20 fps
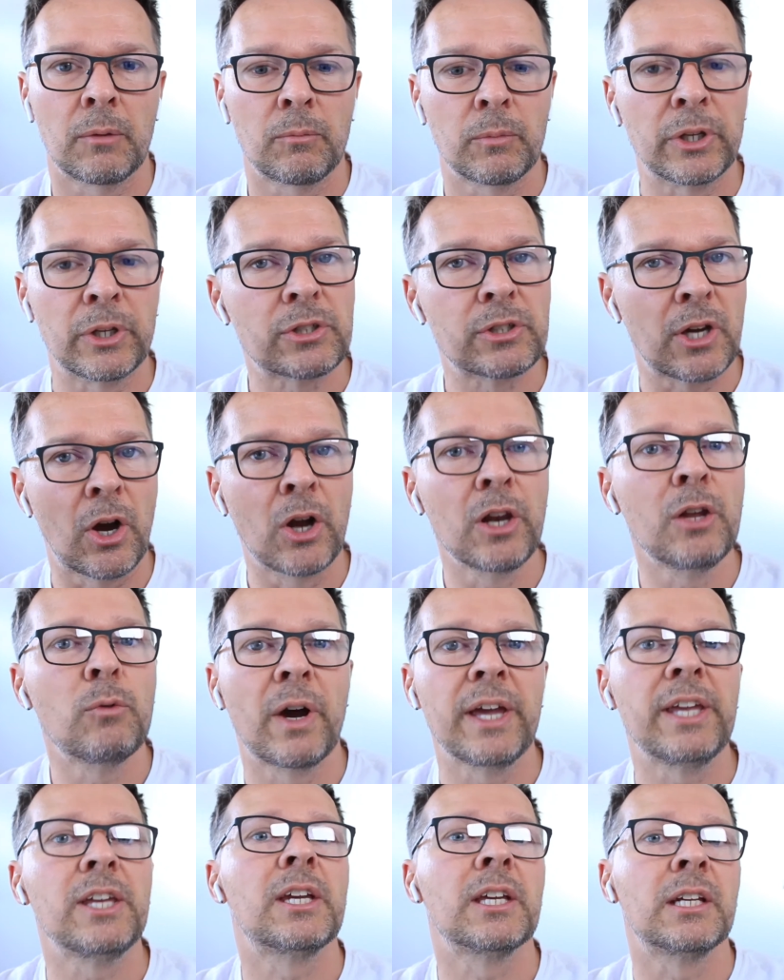Because the only
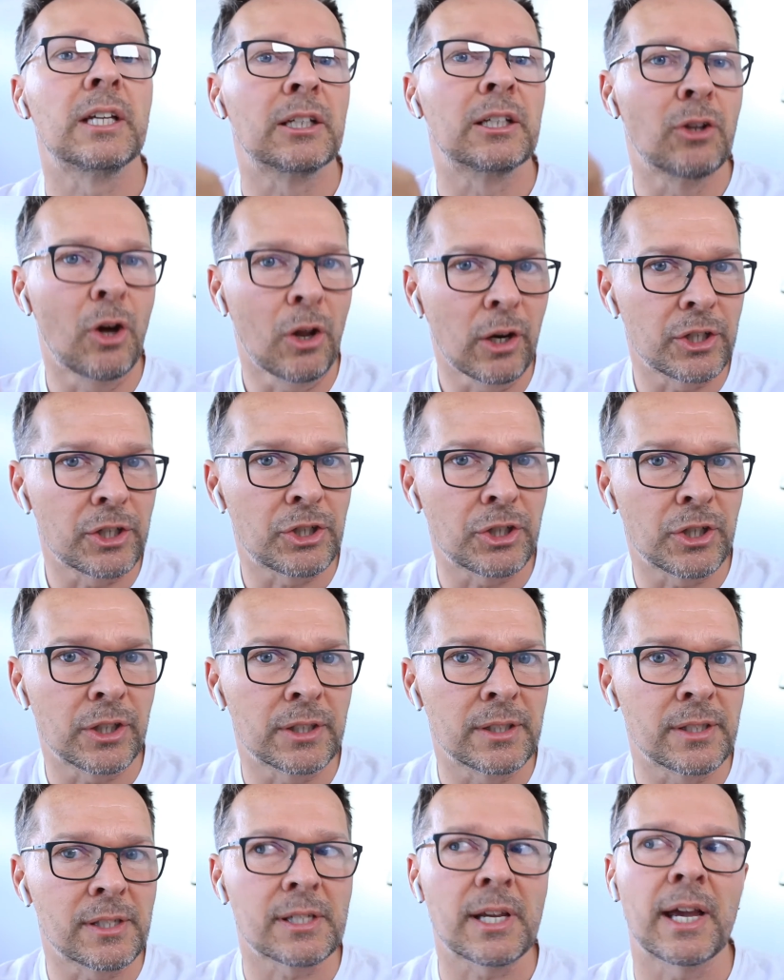way you can acknowledge
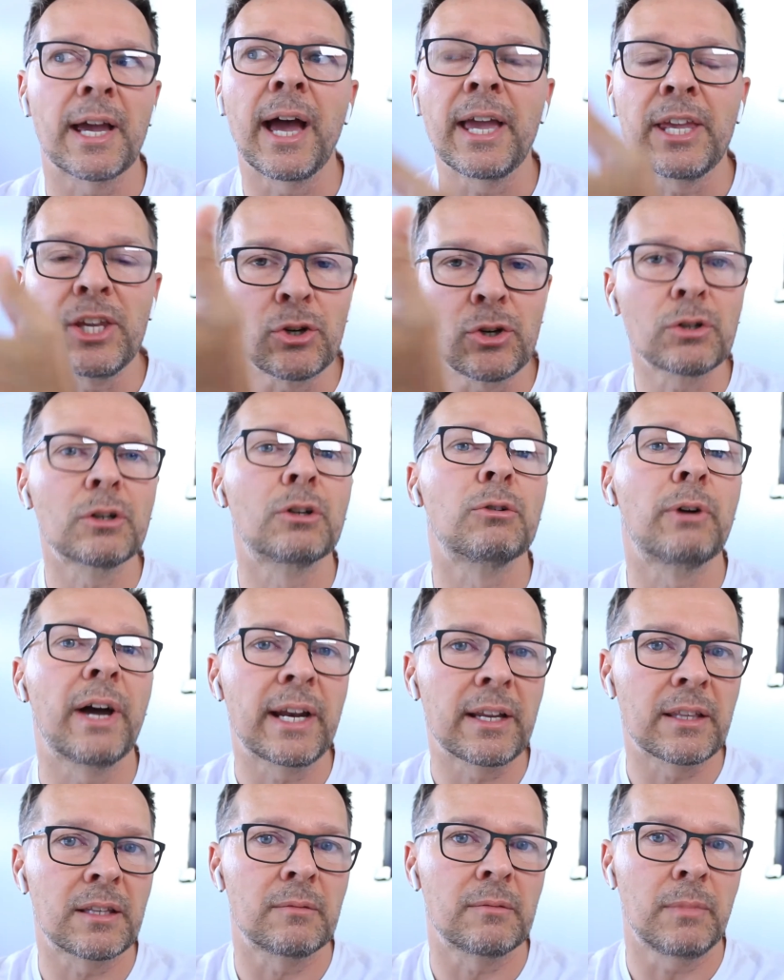it and say, hey, you're
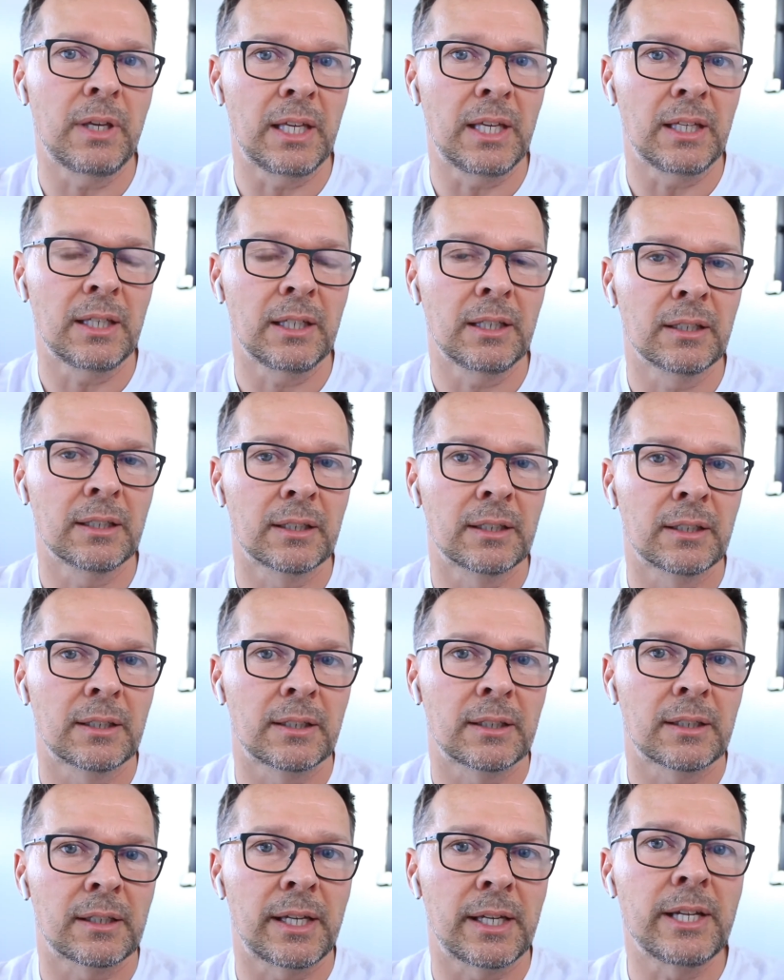greater than me,
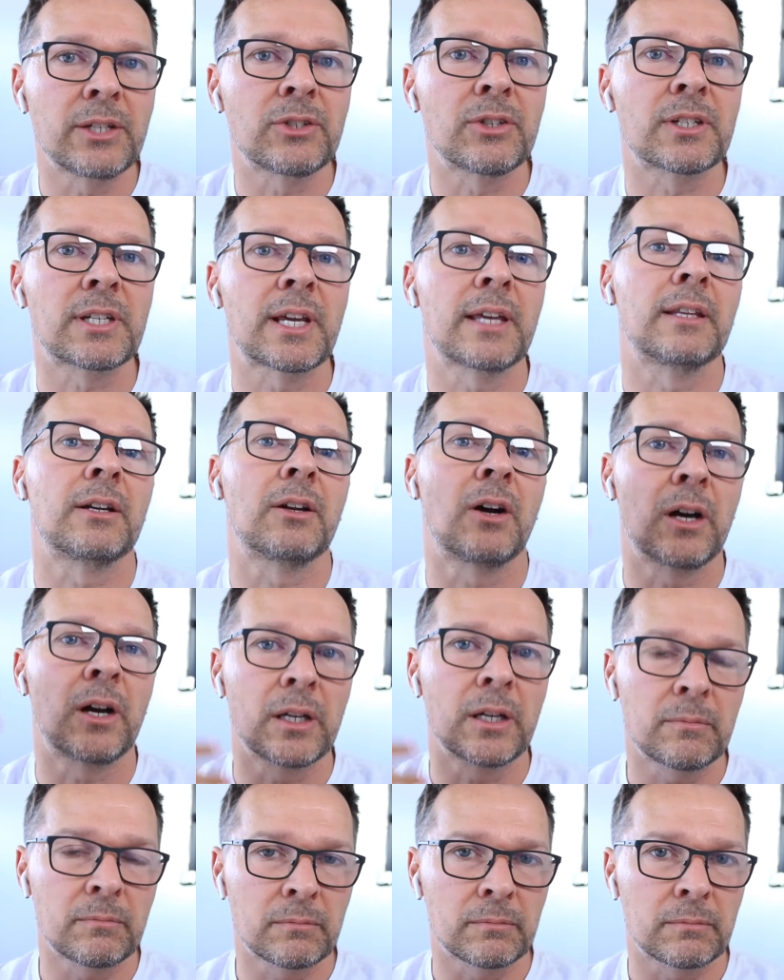is to say that
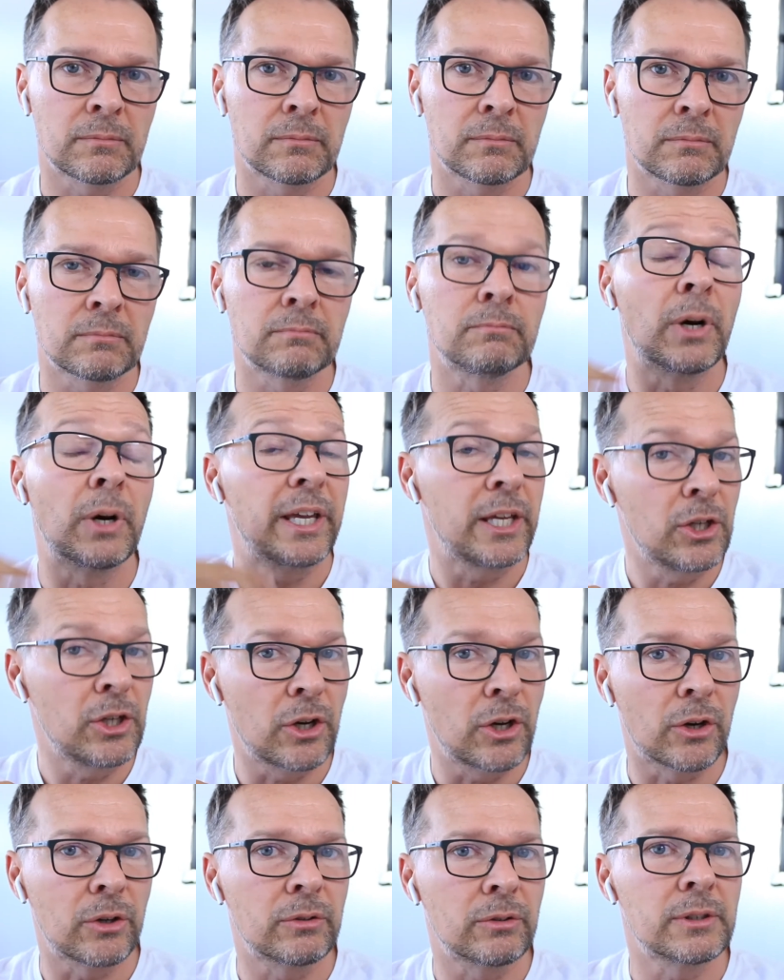my
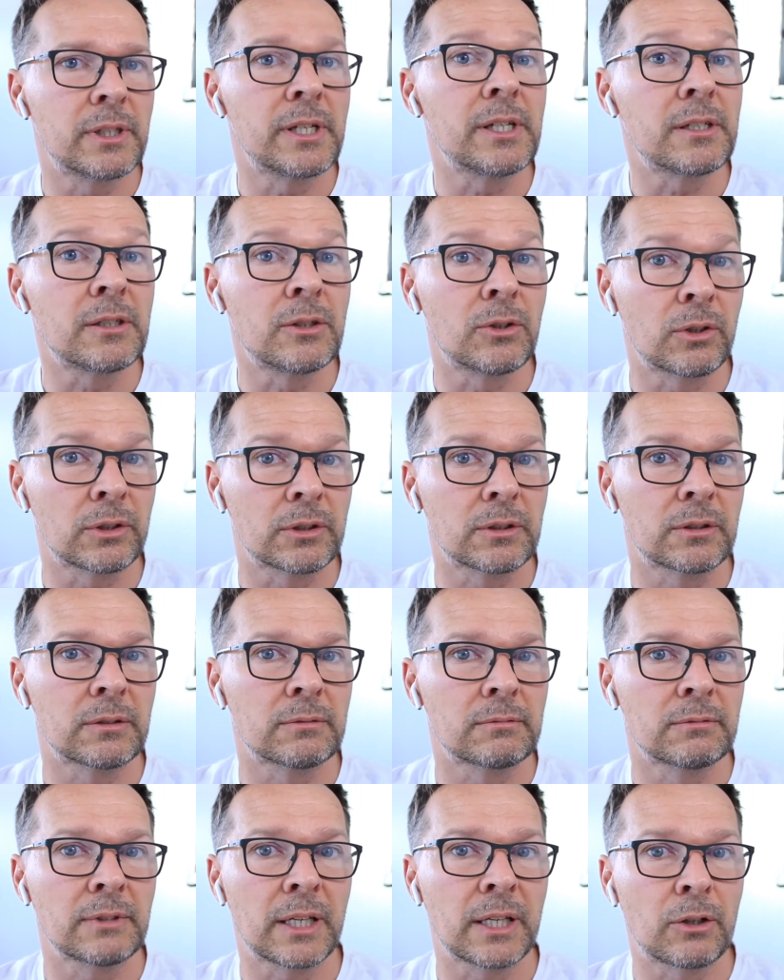ego is not
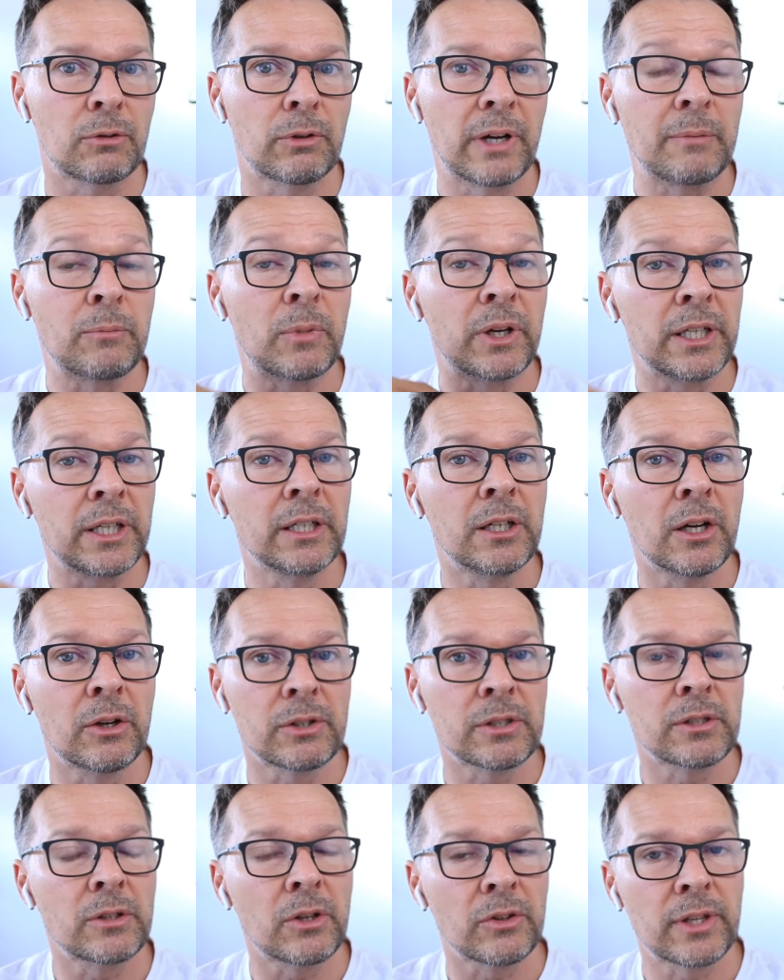that great. My ego
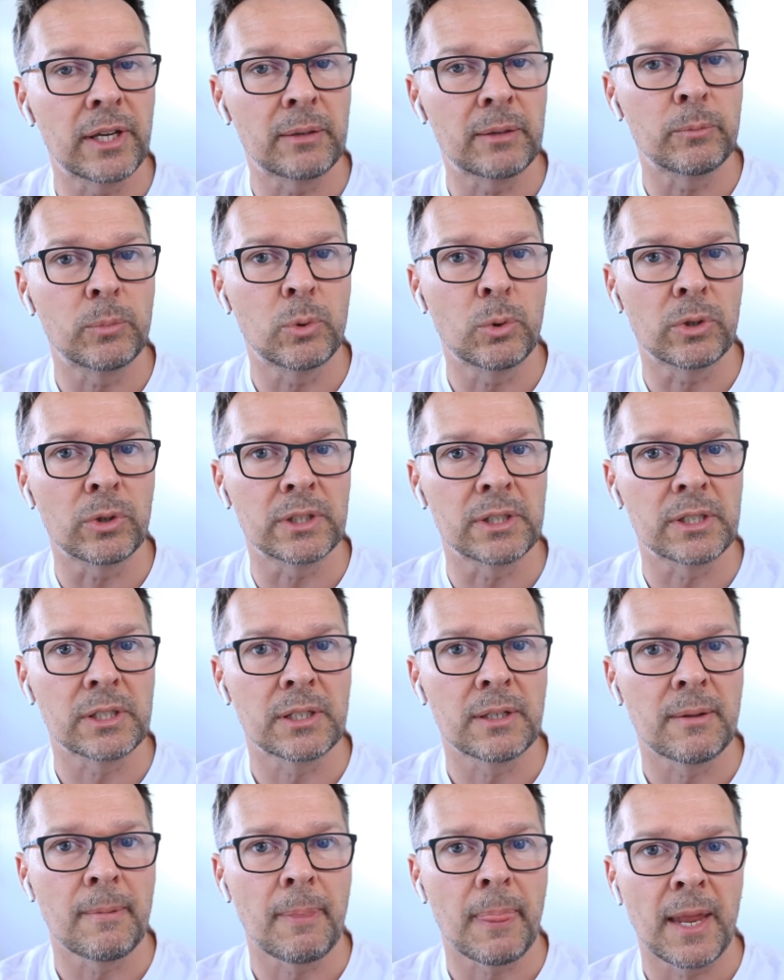is not that important.
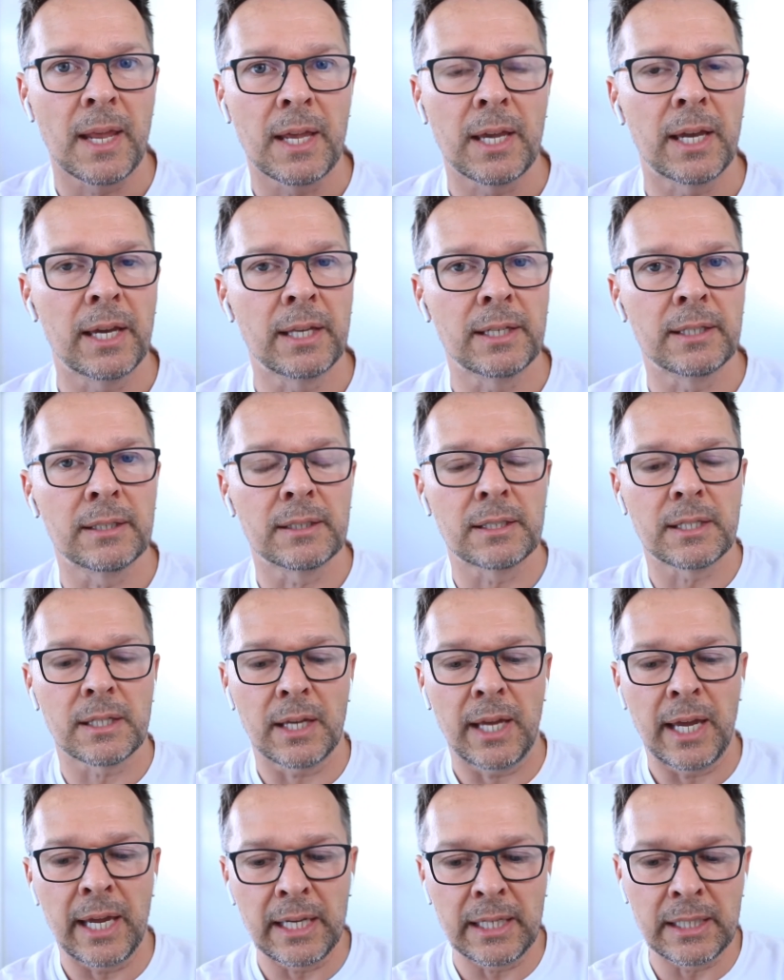
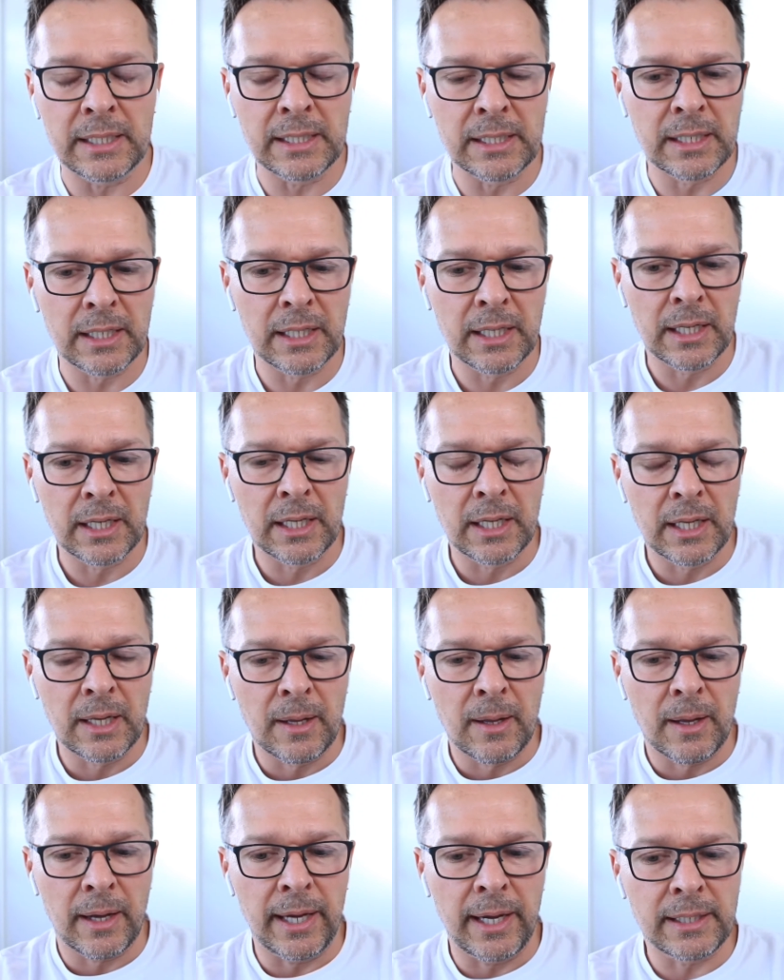And
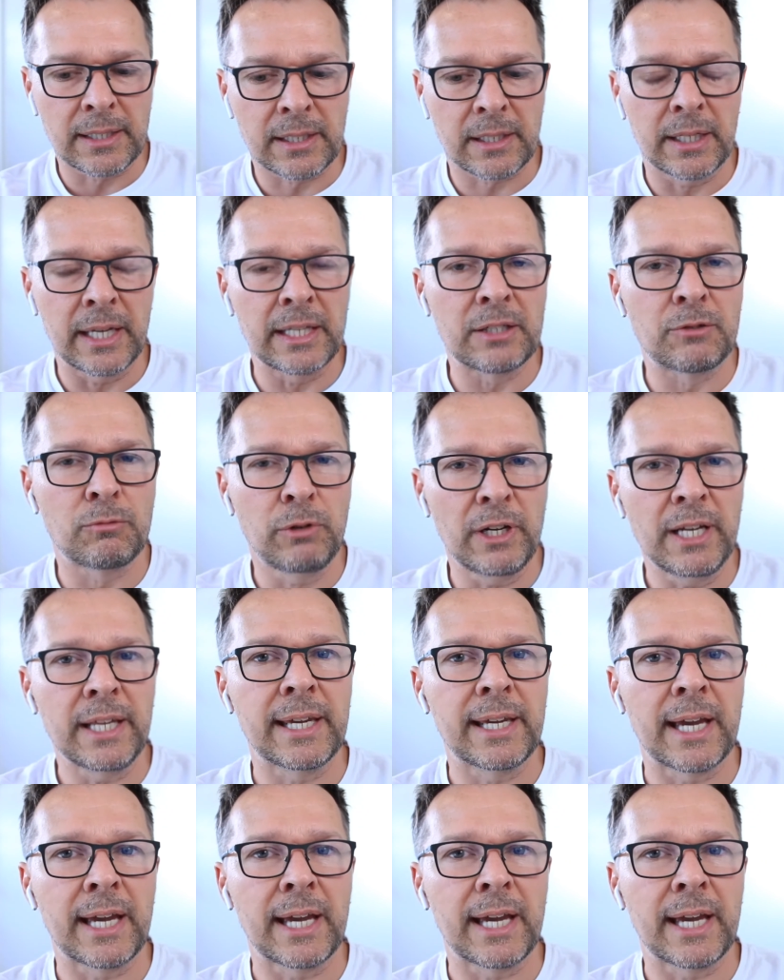it's really